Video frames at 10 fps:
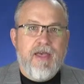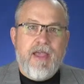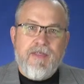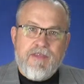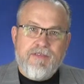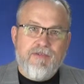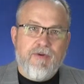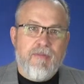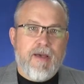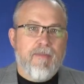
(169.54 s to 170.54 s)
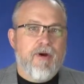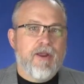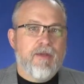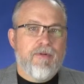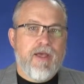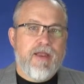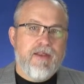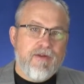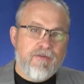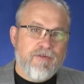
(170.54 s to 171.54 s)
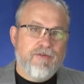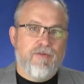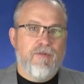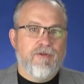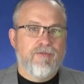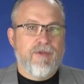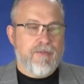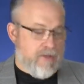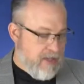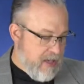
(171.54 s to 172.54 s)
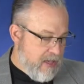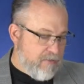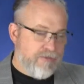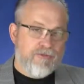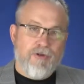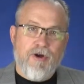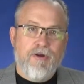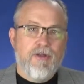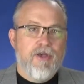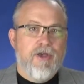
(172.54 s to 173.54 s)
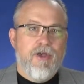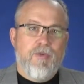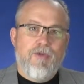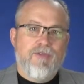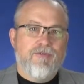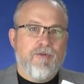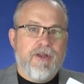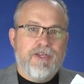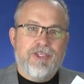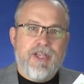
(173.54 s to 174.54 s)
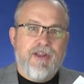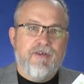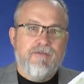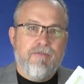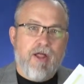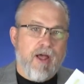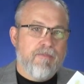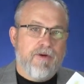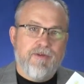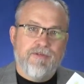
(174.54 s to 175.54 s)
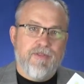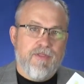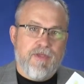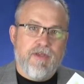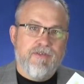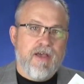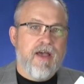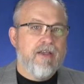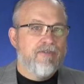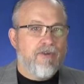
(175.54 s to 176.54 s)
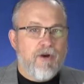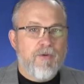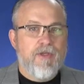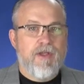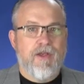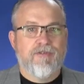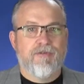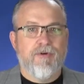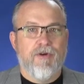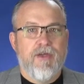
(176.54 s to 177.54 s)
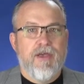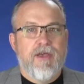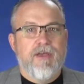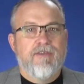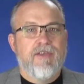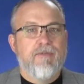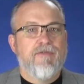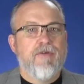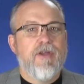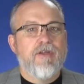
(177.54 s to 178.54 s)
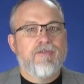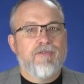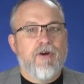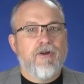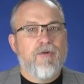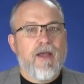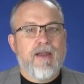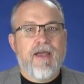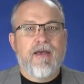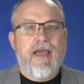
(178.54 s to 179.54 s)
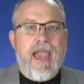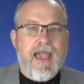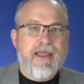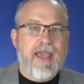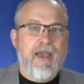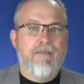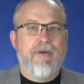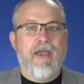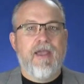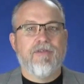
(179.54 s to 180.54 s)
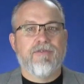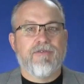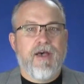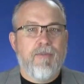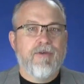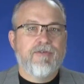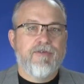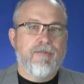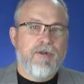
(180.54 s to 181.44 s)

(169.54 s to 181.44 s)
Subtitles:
And this is where my marketing plan differs from most people. I don't start with a spreadsheet of blog posts and things. I start with a customer. You see, before you can start to write down ad campaigns or topics for your